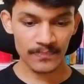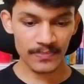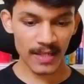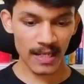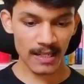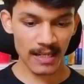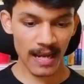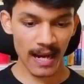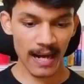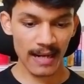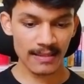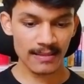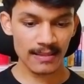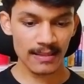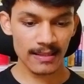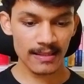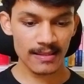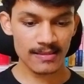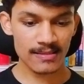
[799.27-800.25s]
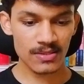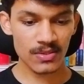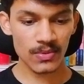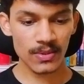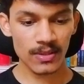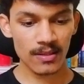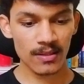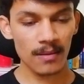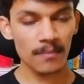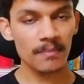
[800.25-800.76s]
and add the links to
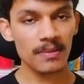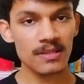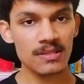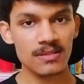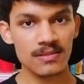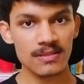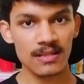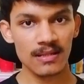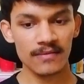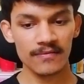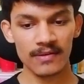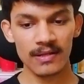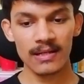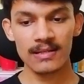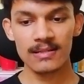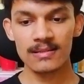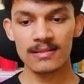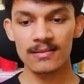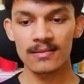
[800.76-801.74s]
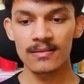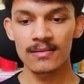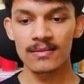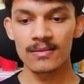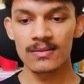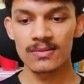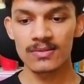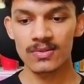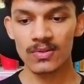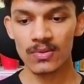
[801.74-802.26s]
your completion certificates.
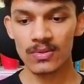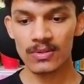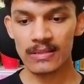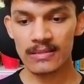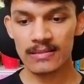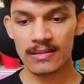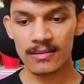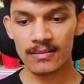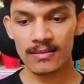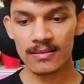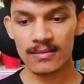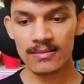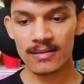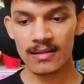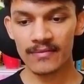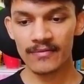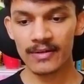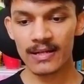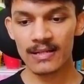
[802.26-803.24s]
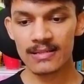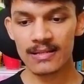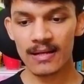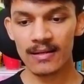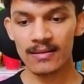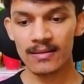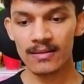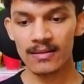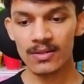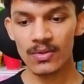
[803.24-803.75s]
So these are the certificates
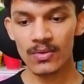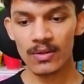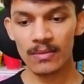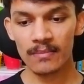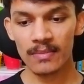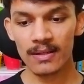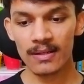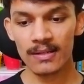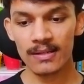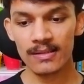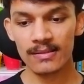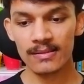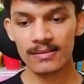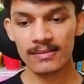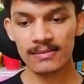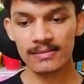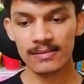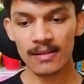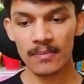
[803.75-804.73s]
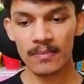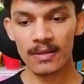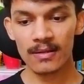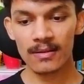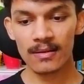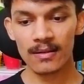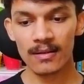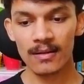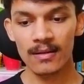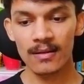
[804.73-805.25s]
I did during my
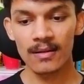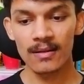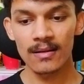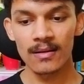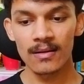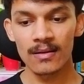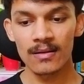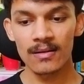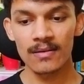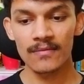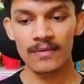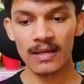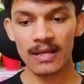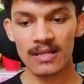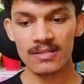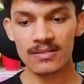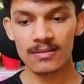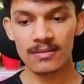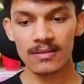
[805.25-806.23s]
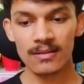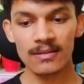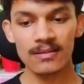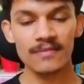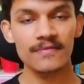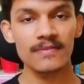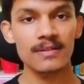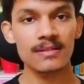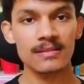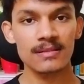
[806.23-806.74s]
summer vacation in
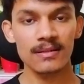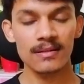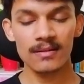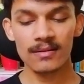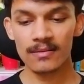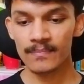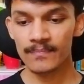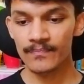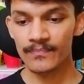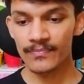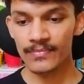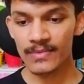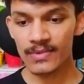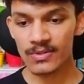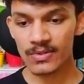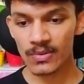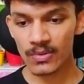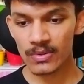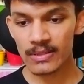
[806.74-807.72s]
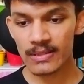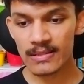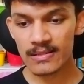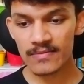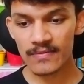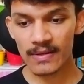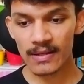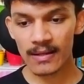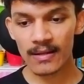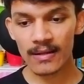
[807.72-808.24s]
the first year. So
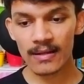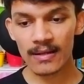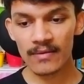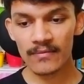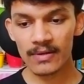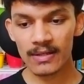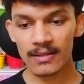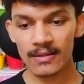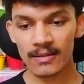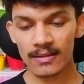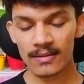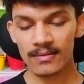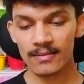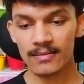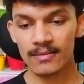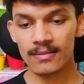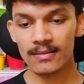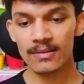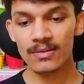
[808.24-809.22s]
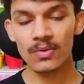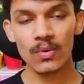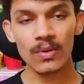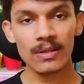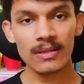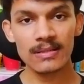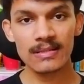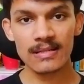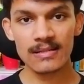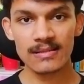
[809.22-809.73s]
these were relevant.
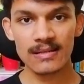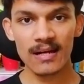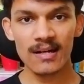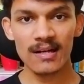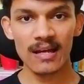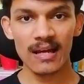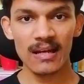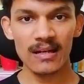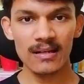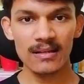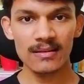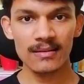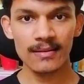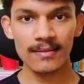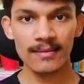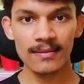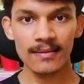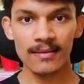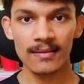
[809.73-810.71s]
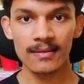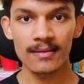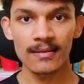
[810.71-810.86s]
Don't just add anything,